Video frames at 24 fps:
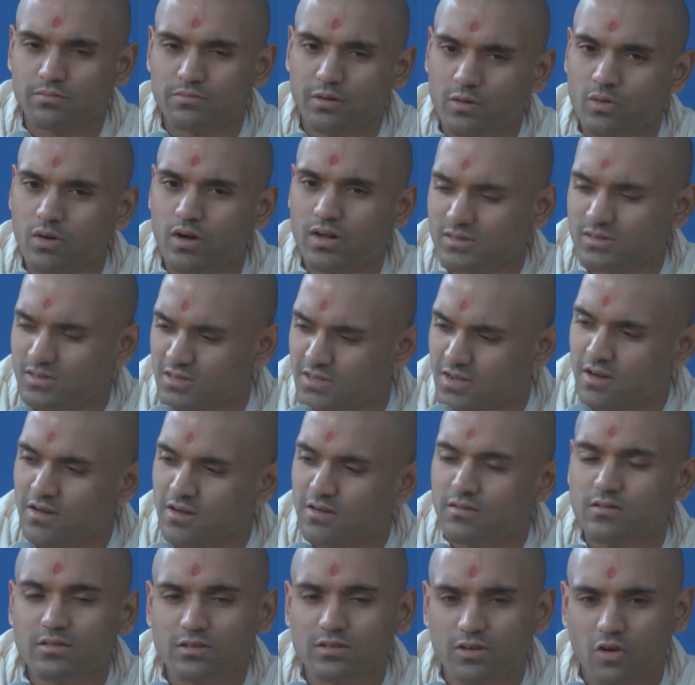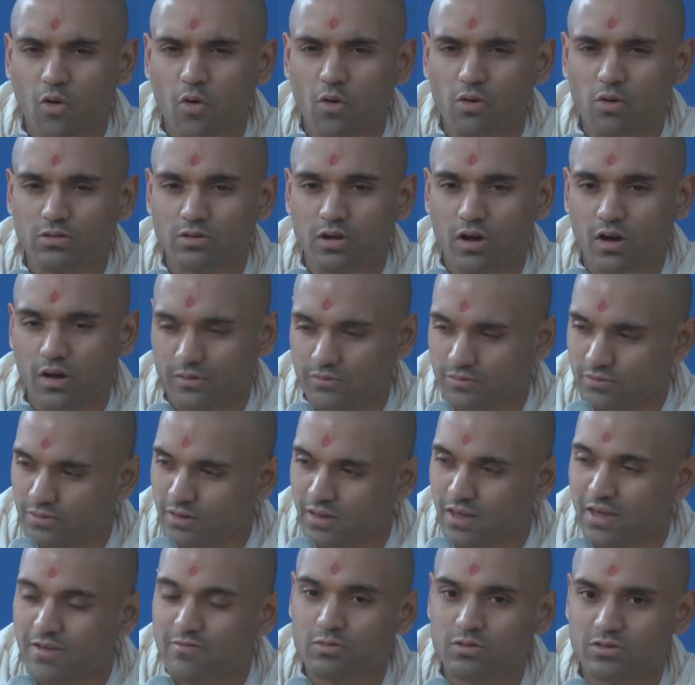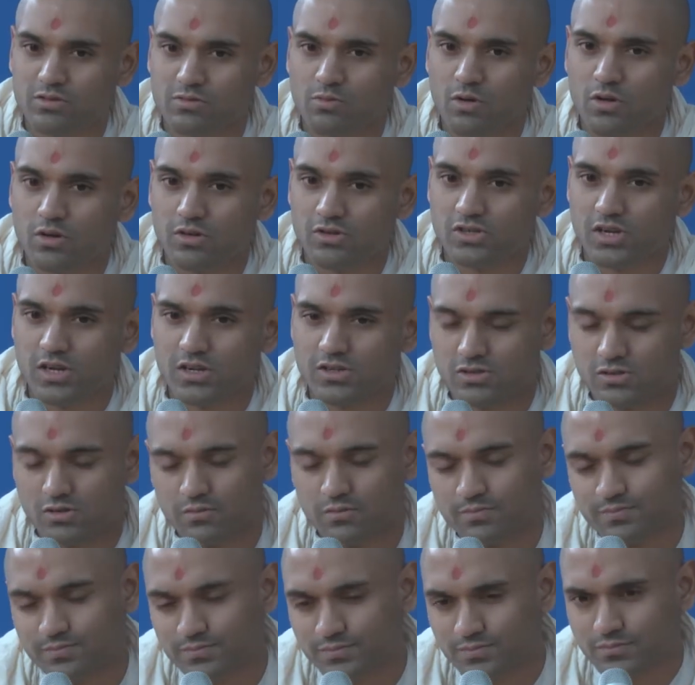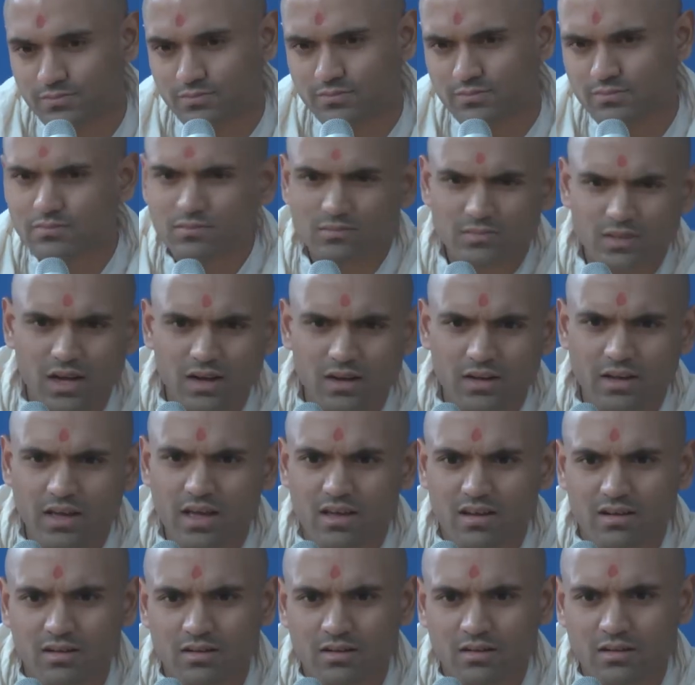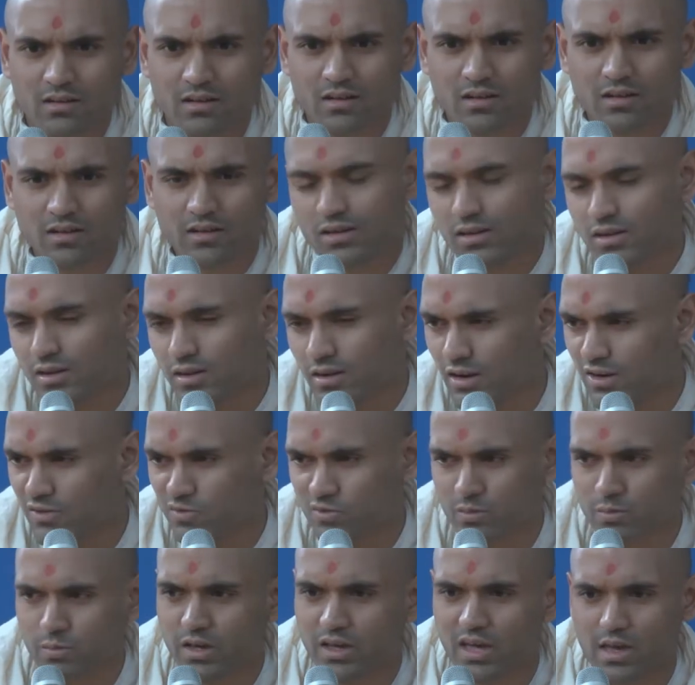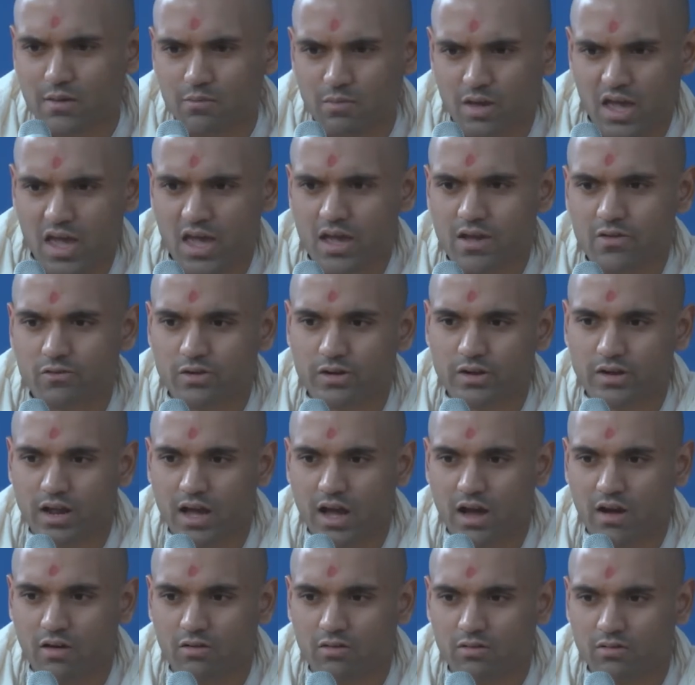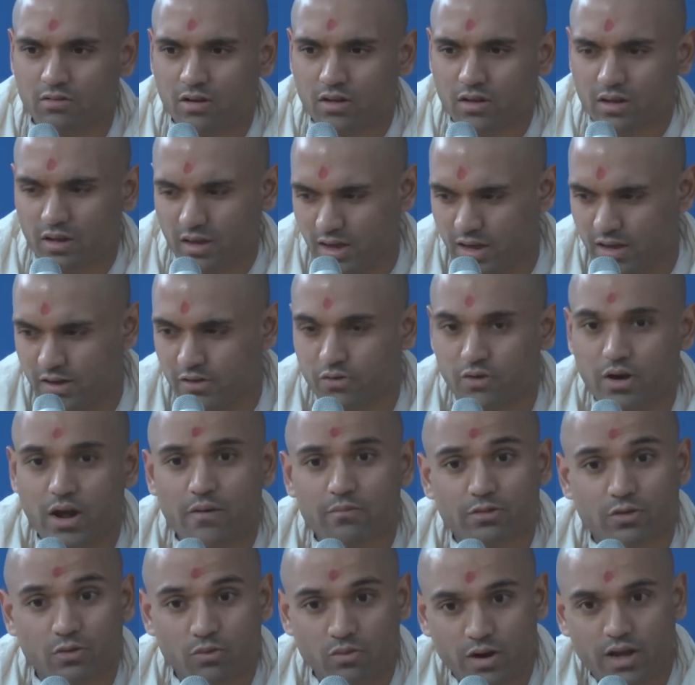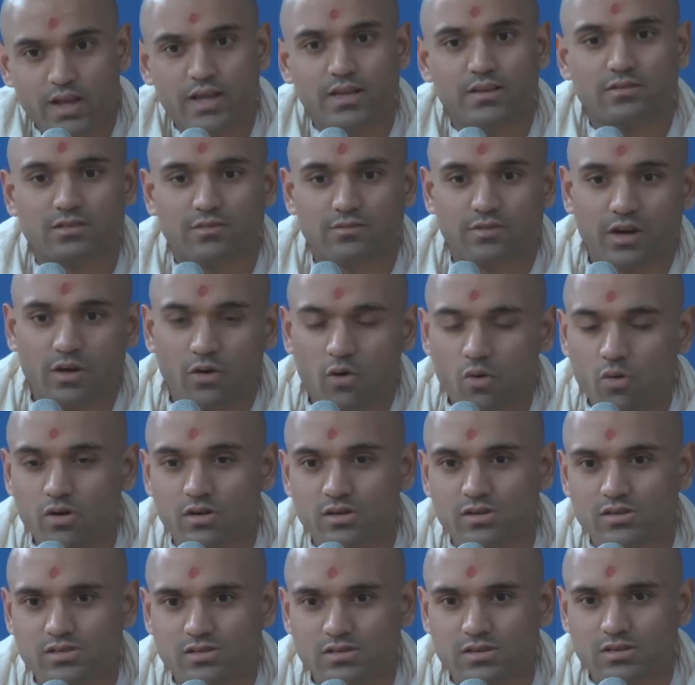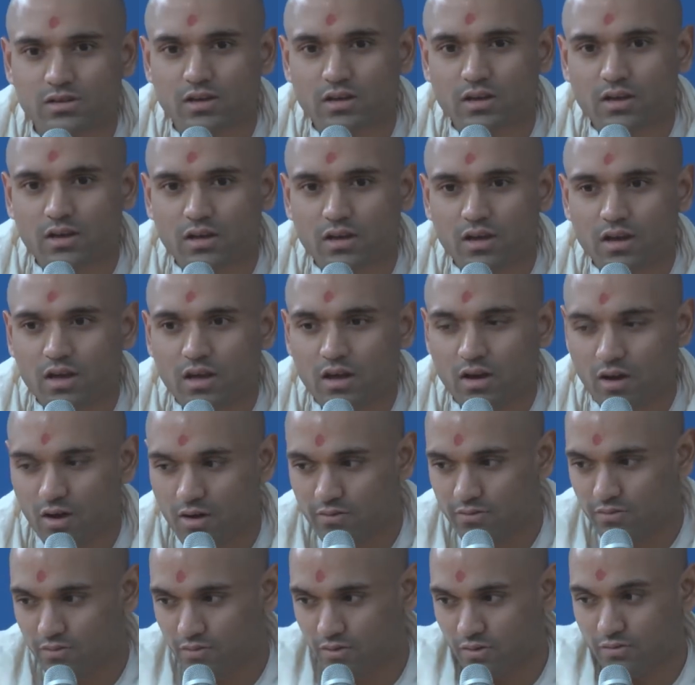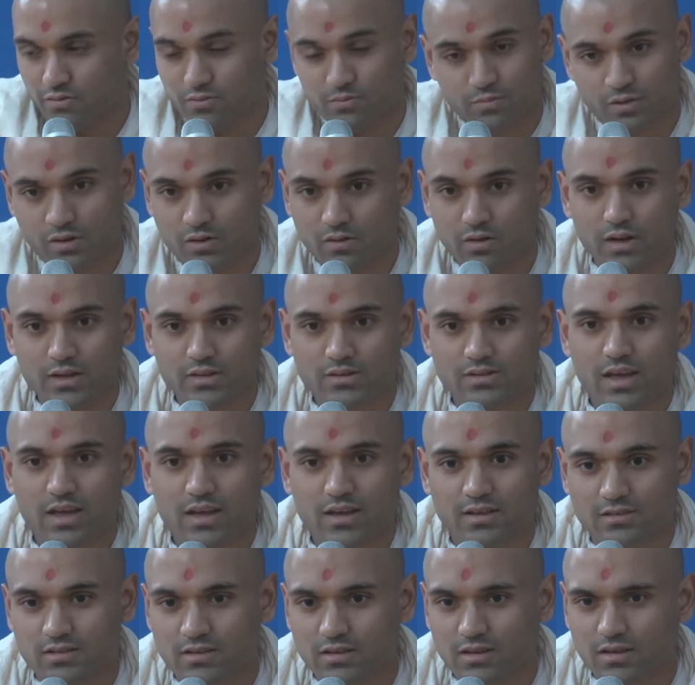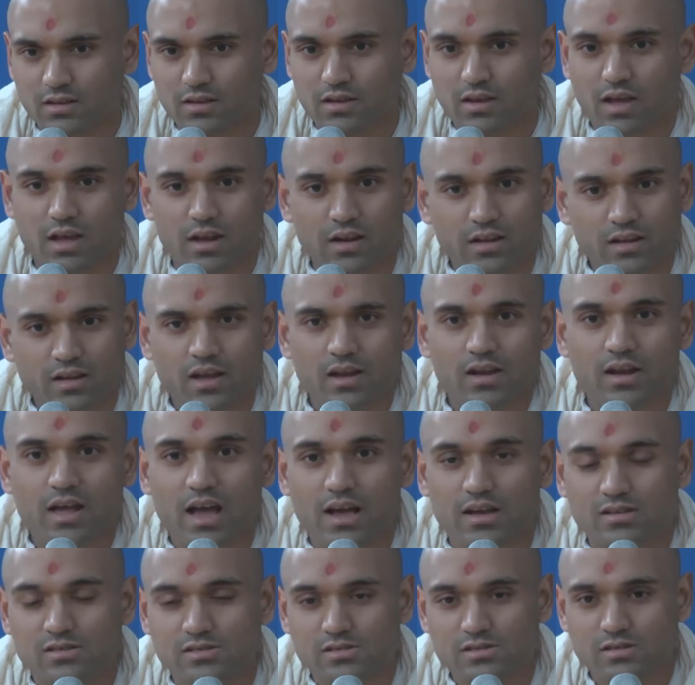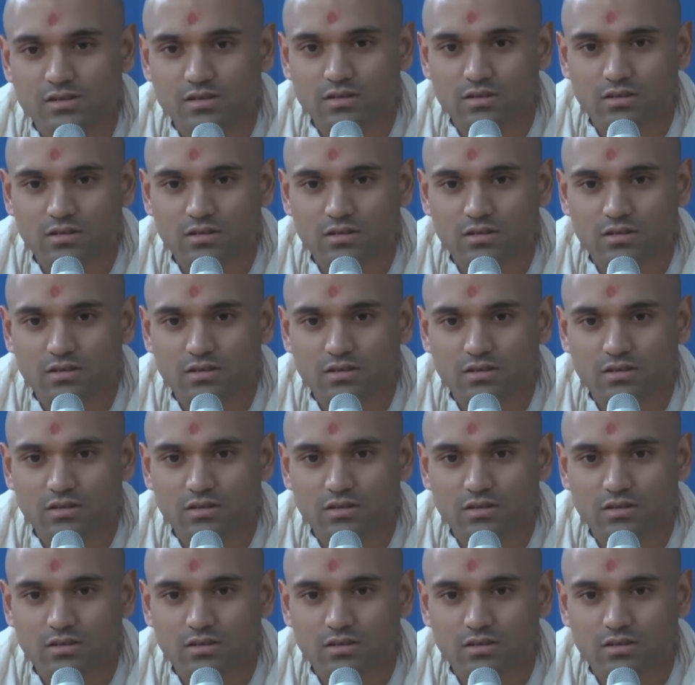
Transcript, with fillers: Bhagwan said to hold off, gave him a small gesture. Again, Gadvi became angry now and grabbed the reins of the horse off of Bhagwan's hands and again asked,